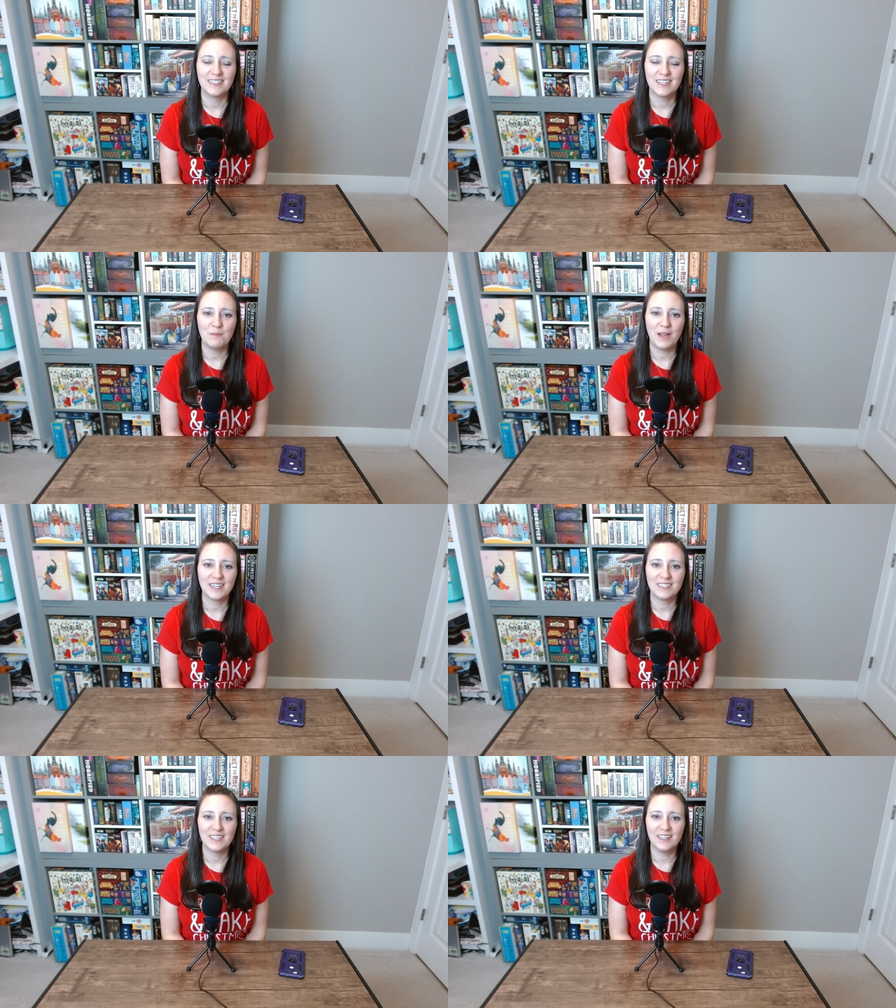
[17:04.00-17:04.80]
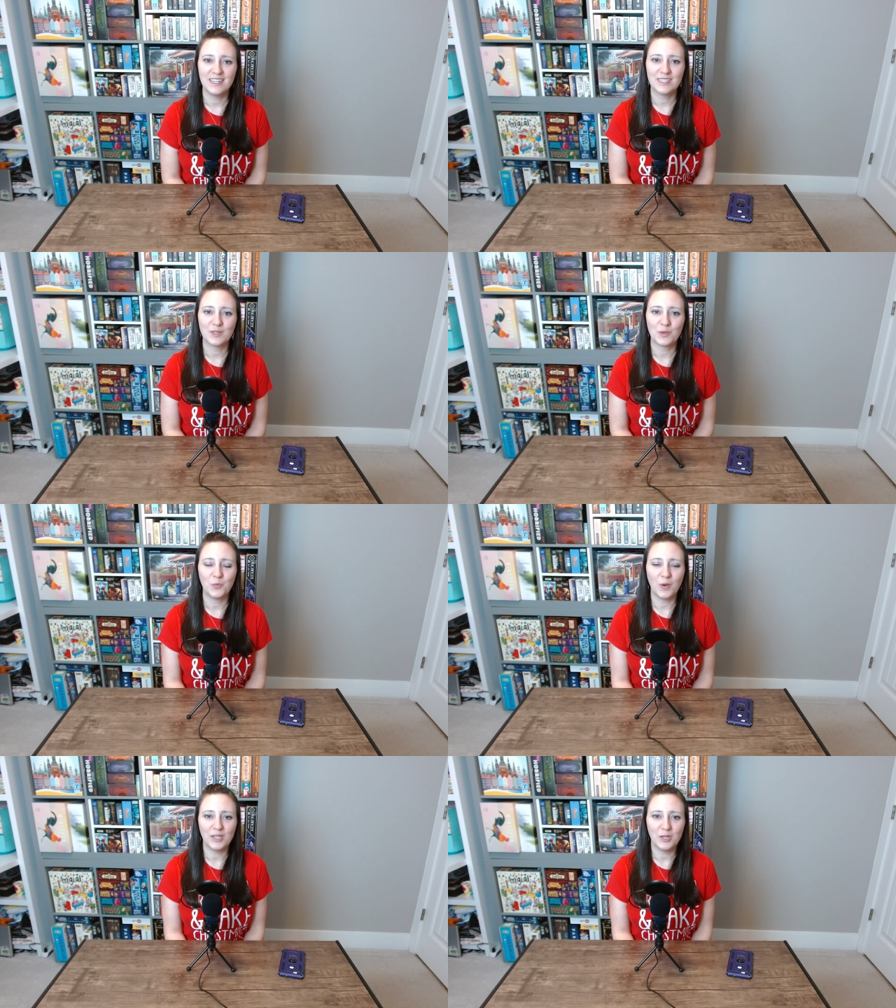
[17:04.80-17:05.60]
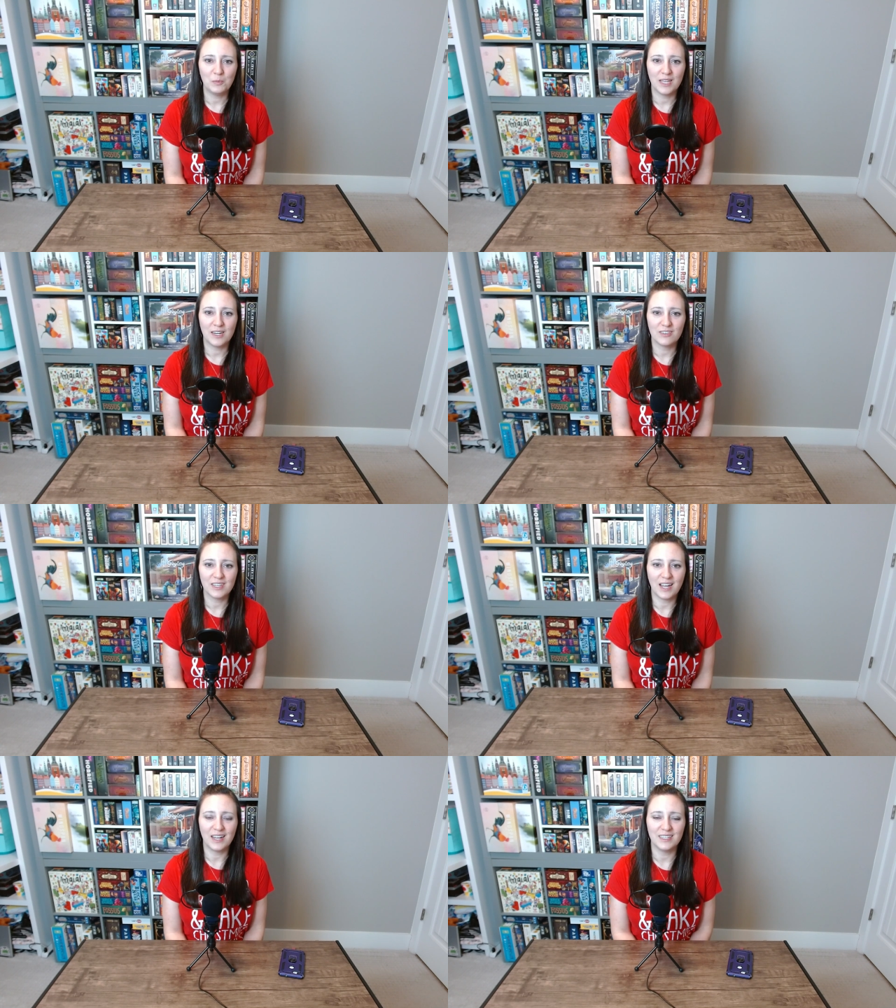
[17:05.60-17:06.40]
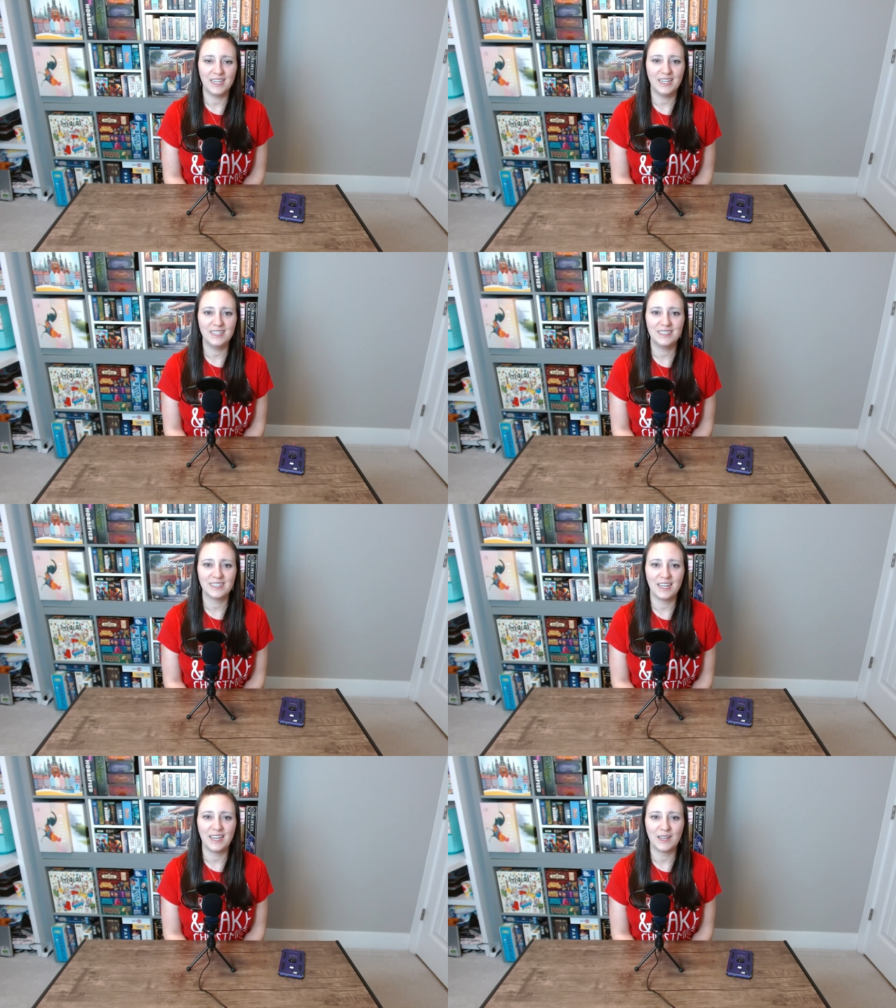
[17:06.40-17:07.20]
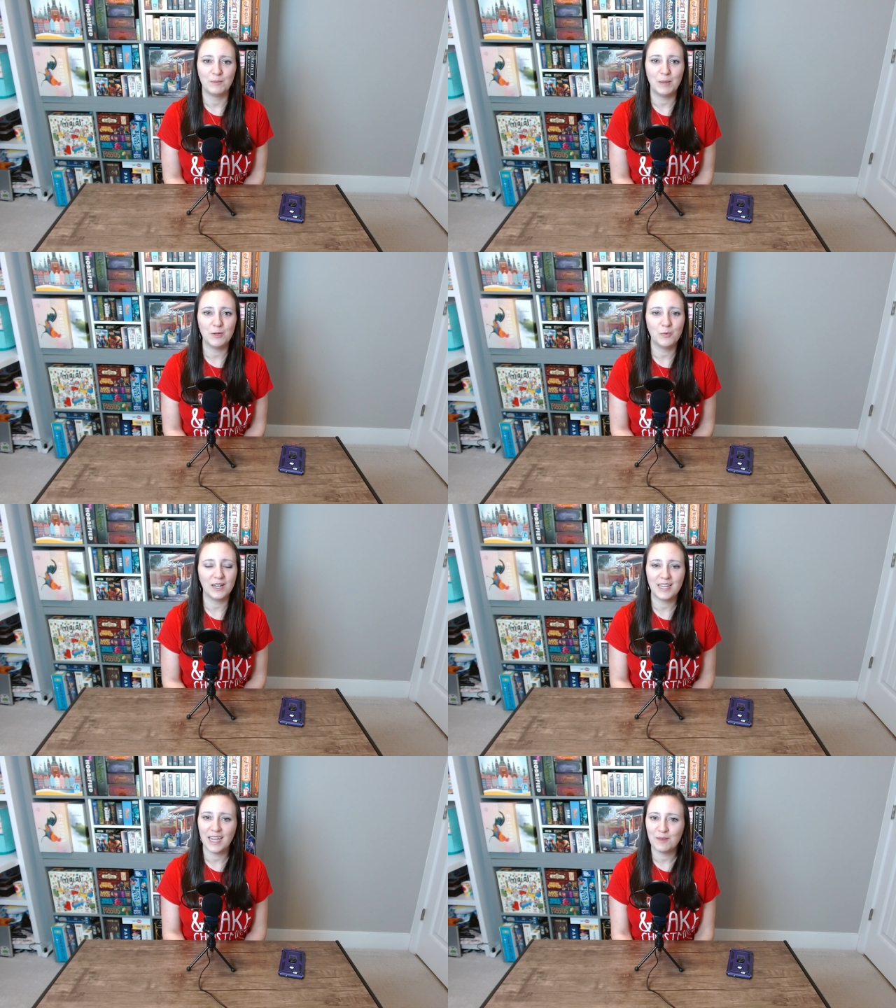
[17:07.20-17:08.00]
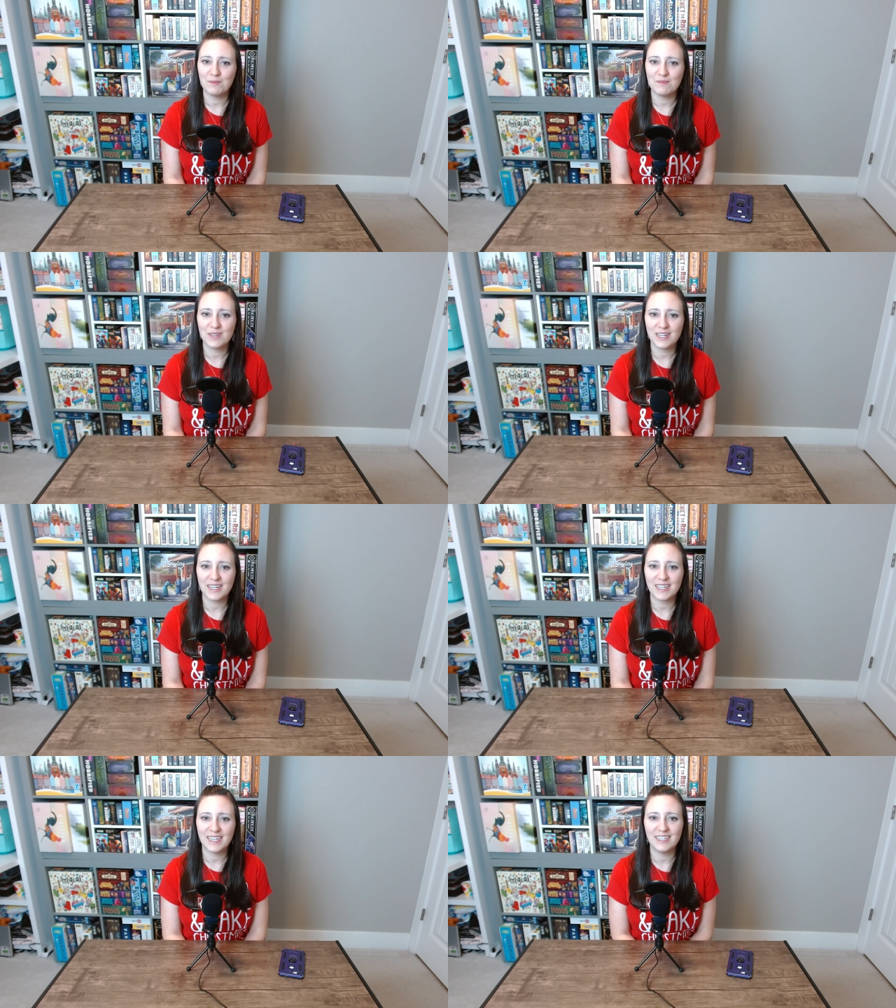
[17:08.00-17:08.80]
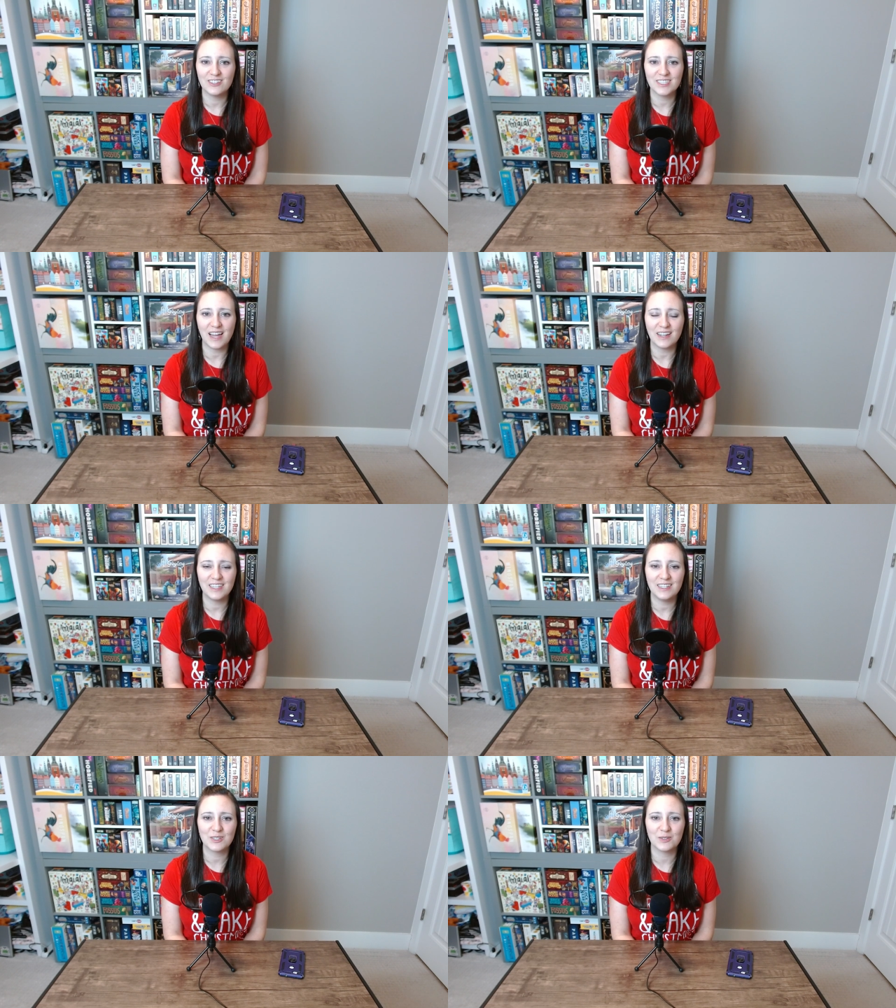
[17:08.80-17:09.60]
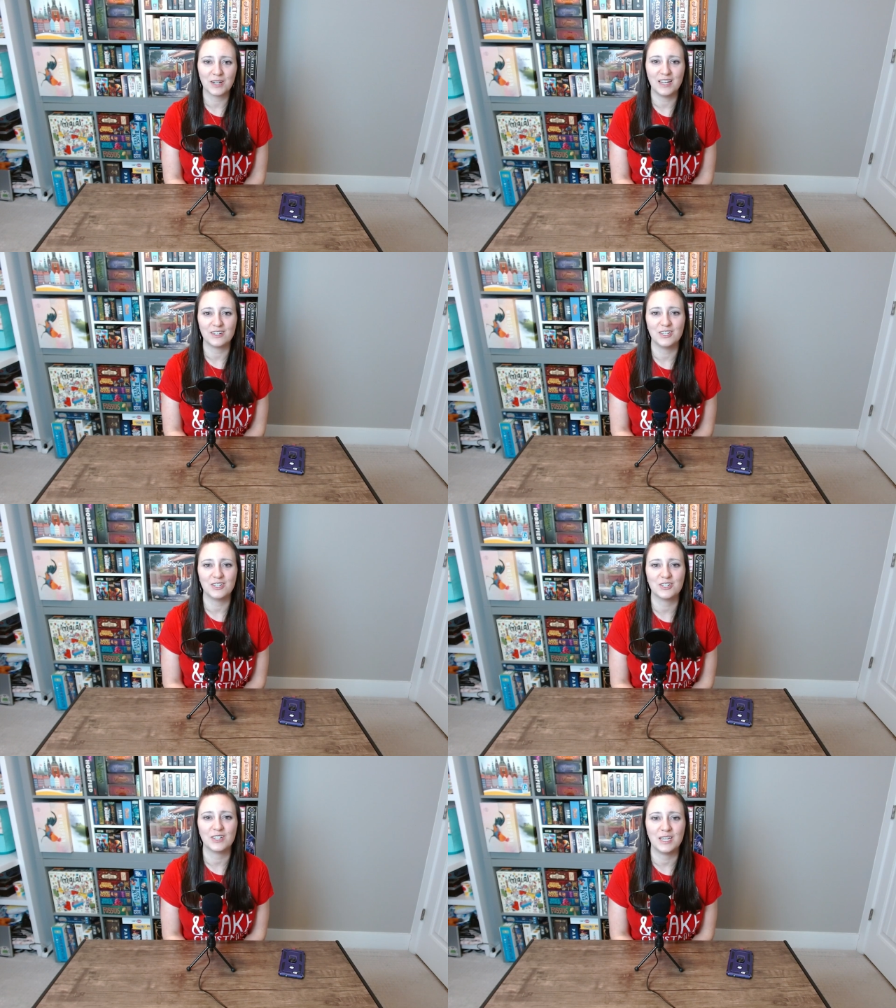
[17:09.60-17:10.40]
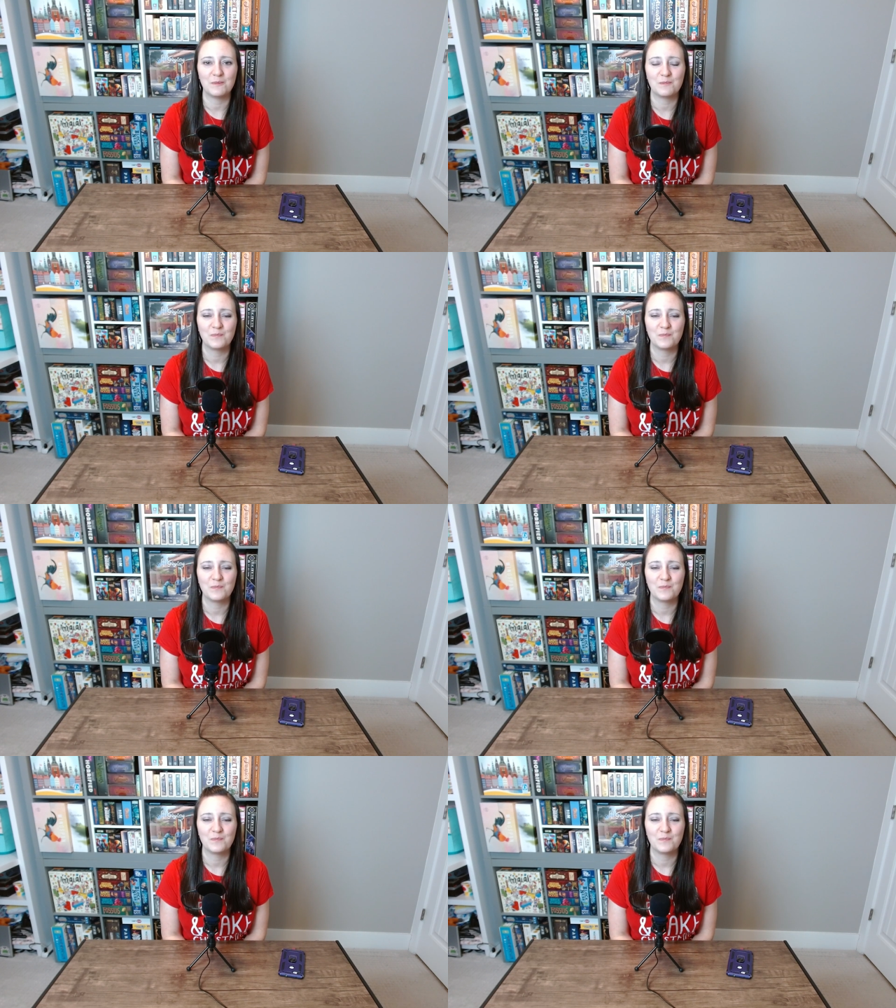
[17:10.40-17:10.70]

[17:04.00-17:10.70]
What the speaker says: come back and tell us what you played over the holidays and maybe what came in your stockings or under your tree.